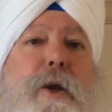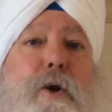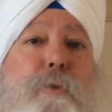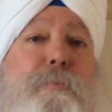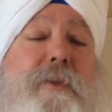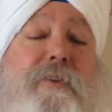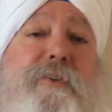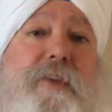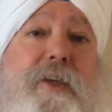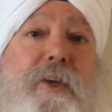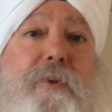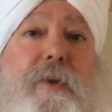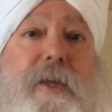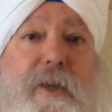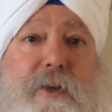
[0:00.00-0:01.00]
we hope to
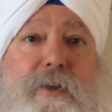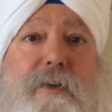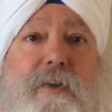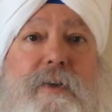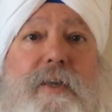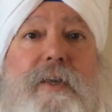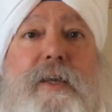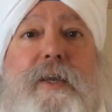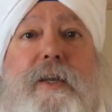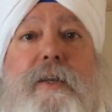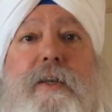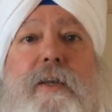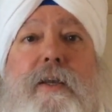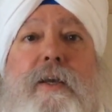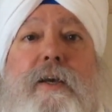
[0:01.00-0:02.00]
see you here
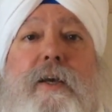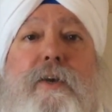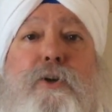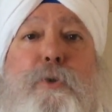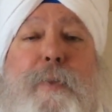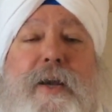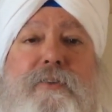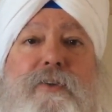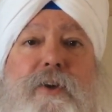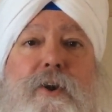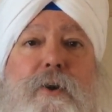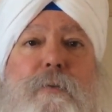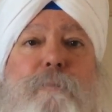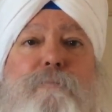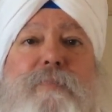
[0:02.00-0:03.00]
in New
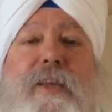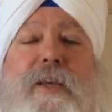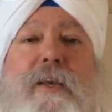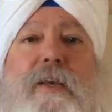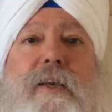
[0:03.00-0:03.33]
Mexico.